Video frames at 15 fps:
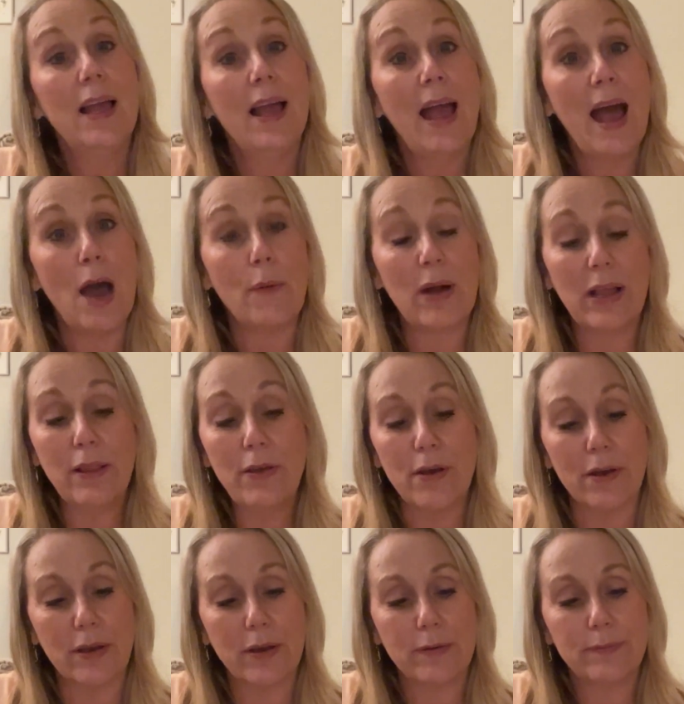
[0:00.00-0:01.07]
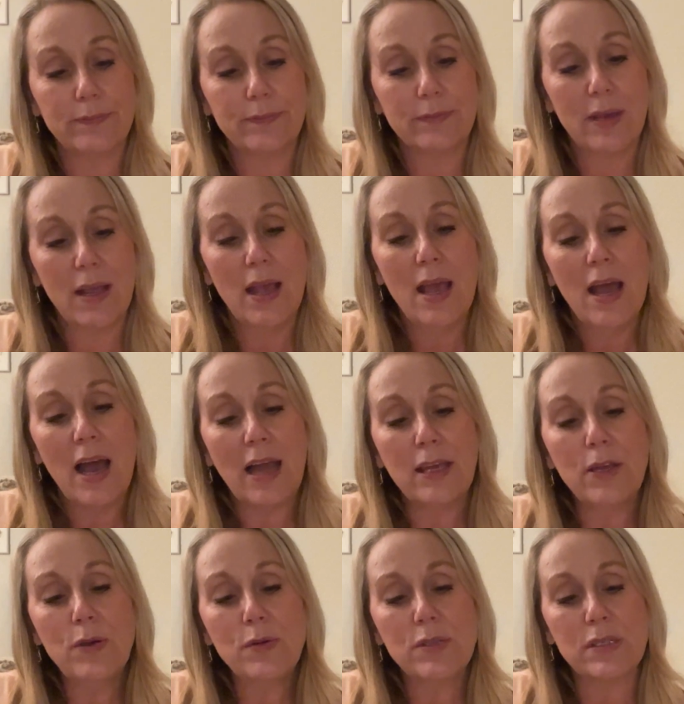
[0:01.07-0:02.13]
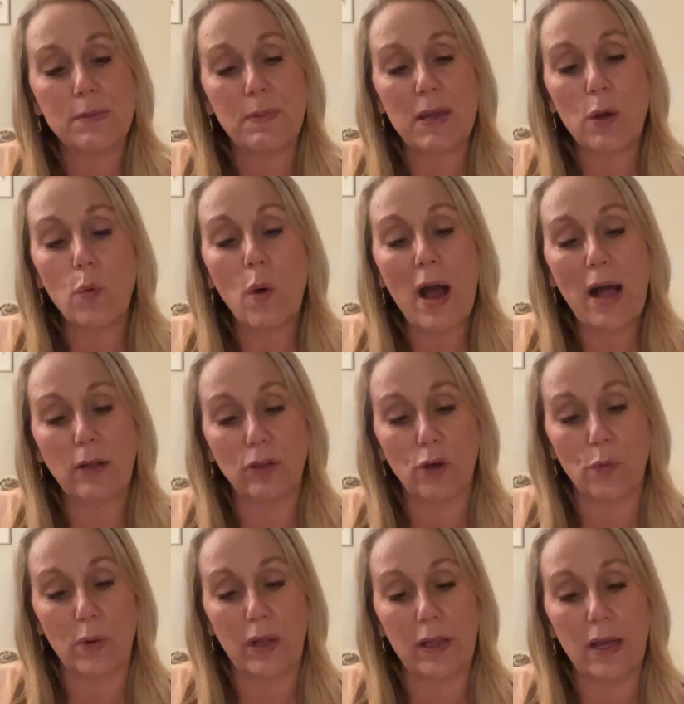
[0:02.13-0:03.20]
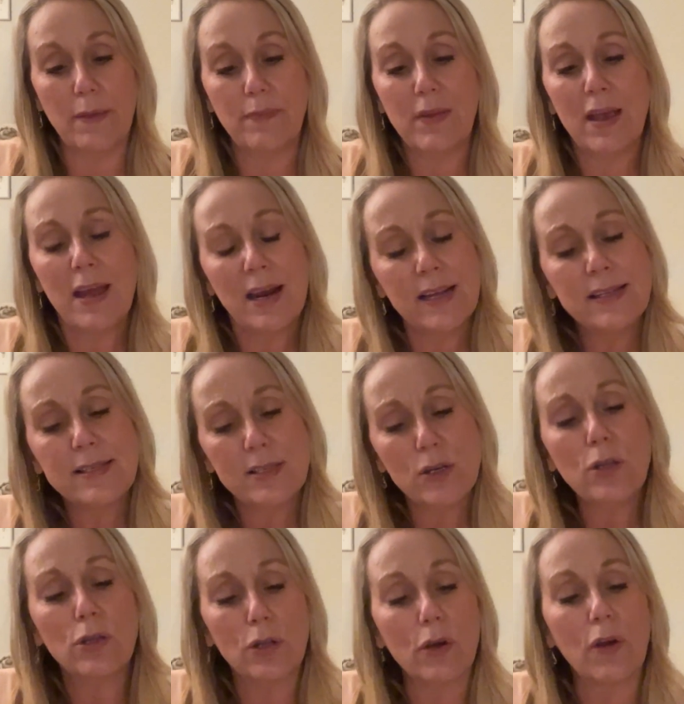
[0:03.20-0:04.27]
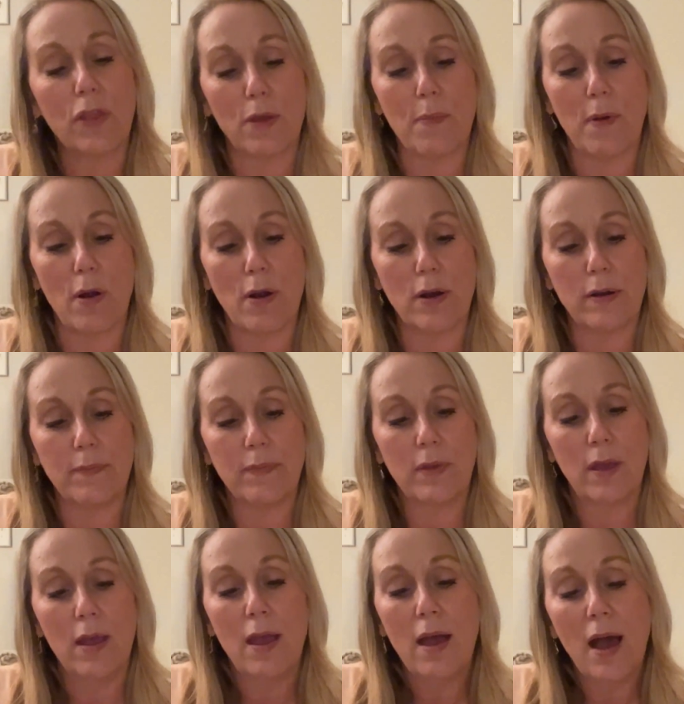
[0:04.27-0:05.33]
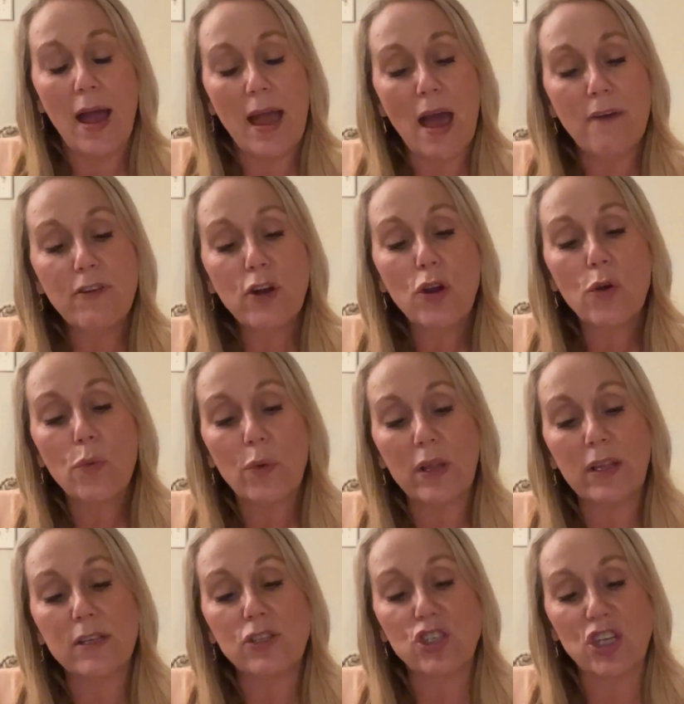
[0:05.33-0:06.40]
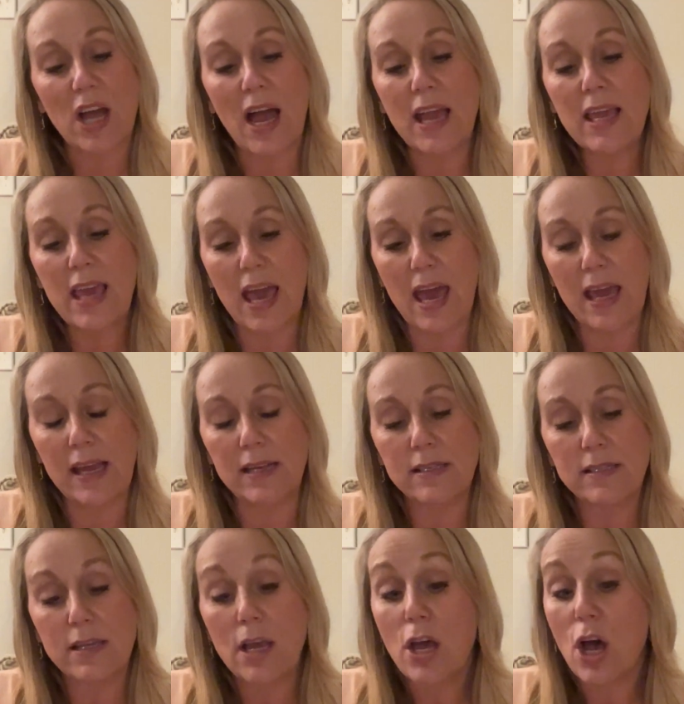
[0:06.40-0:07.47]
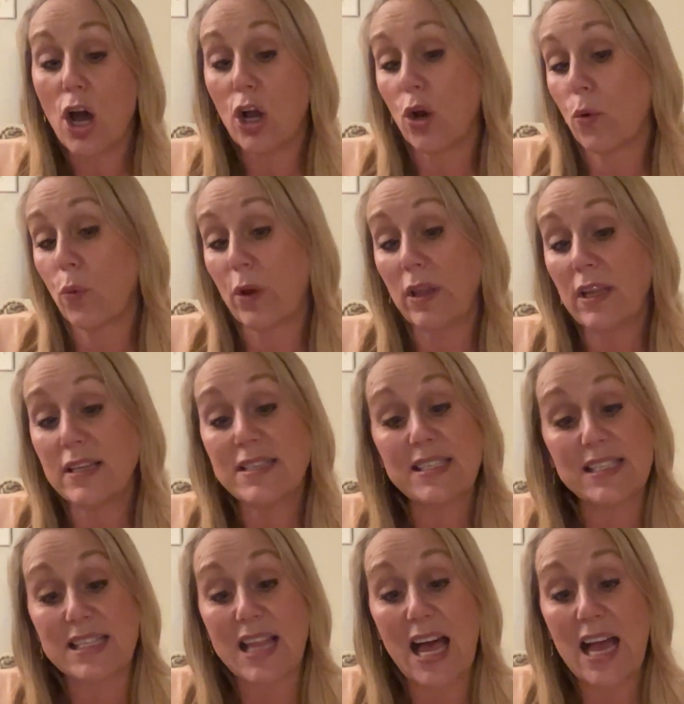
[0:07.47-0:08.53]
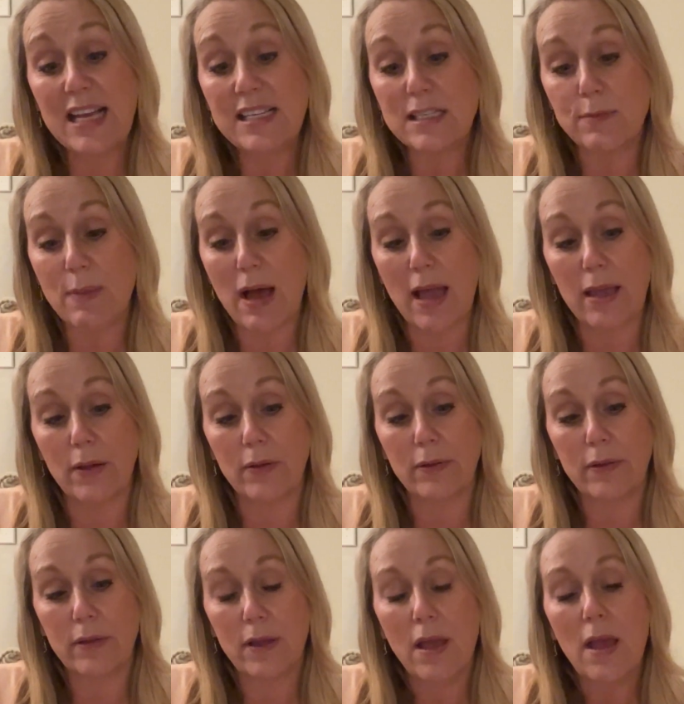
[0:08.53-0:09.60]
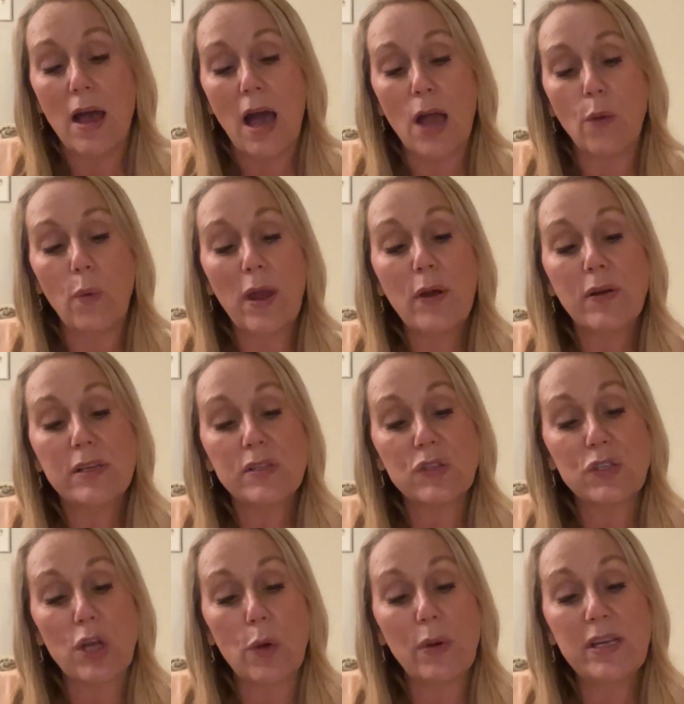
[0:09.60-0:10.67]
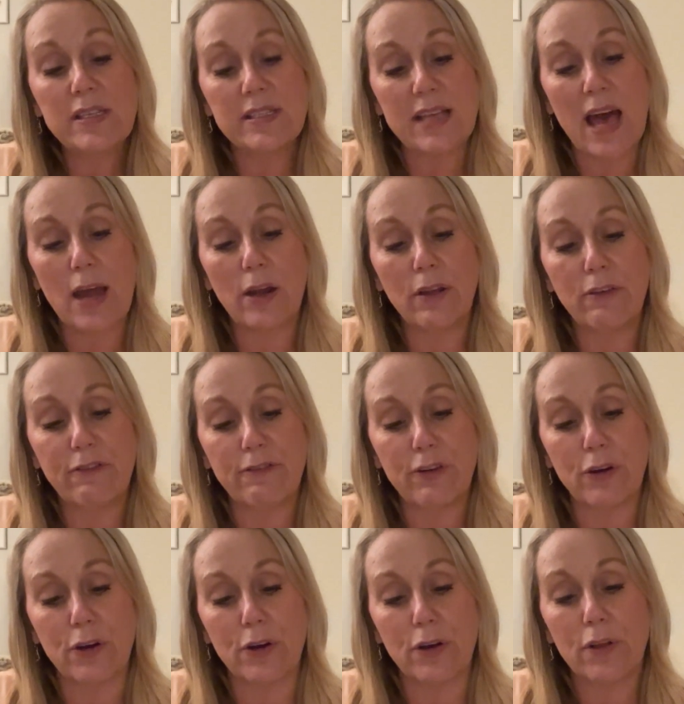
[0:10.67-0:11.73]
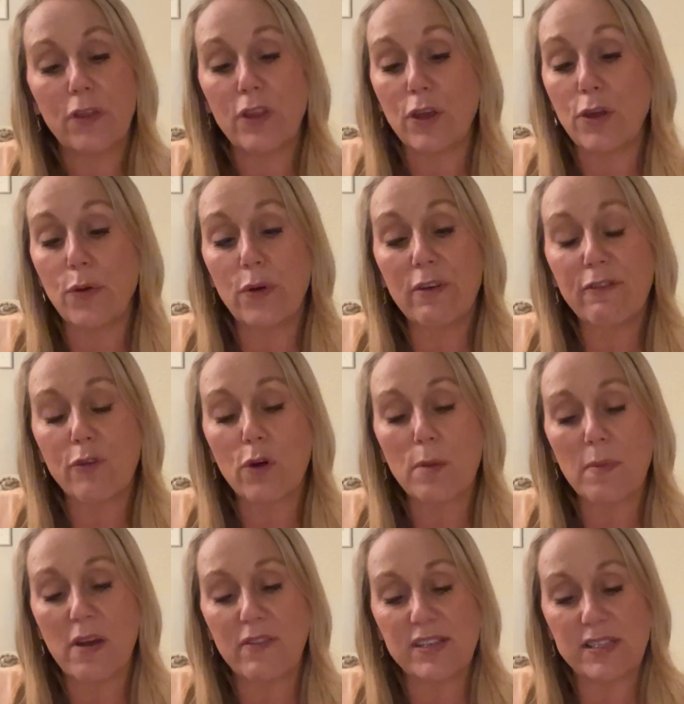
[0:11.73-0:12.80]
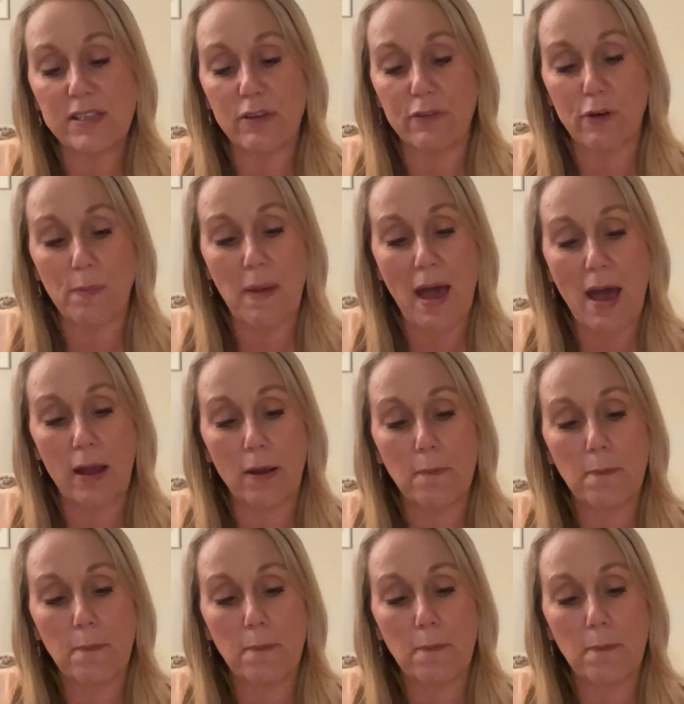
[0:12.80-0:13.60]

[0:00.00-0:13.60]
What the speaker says: How I look. I used to be a wild gorilla, and I still look the part. I have a gorilla's shy gaze, a gorilla's sly smile. I wear a snowy saddle of fur, the uniform of a silverback.